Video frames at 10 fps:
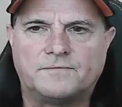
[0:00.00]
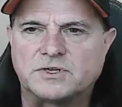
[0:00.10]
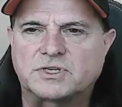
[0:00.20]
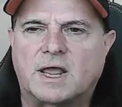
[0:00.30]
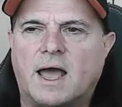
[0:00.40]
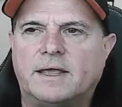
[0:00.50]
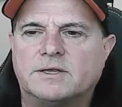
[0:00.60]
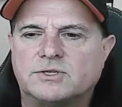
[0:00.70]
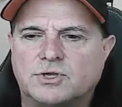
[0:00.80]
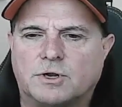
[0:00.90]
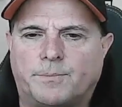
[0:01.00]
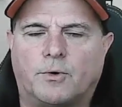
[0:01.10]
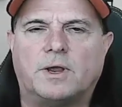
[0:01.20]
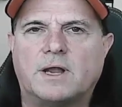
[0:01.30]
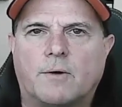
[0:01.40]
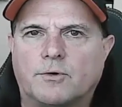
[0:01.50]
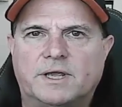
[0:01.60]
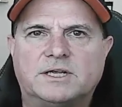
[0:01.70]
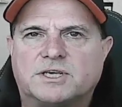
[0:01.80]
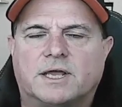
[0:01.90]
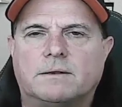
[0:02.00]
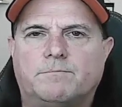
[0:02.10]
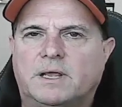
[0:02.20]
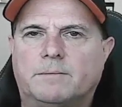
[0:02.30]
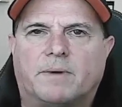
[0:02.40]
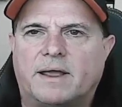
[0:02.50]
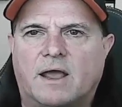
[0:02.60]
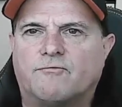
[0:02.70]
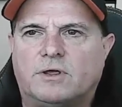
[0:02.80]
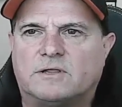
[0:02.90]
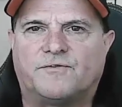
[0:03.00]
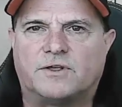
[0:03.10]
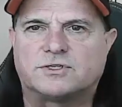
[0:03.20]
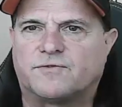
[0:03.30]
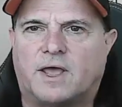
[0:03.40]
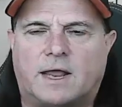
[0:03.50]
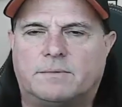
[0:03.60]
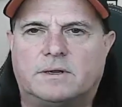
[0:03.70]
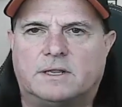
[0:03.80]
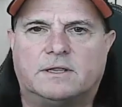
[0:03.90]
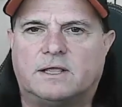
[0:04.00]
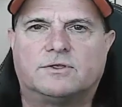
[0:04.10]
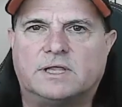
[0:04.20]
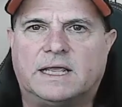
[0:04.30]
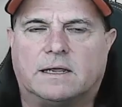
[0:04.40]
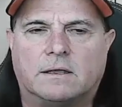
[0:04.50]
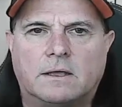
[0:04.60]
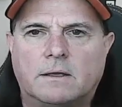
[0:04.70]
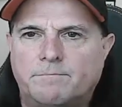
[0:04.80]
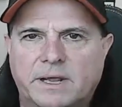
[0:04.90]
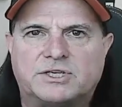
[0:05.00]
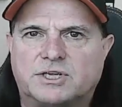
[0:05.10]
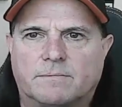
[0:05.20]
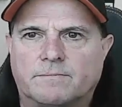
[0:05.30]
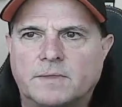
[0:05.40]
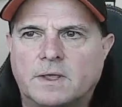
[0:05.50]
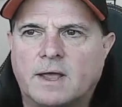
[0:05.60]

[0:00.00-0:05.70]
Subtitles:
This guy is to the point now where he's getting beat by every defensive lineman in the league. Beats him.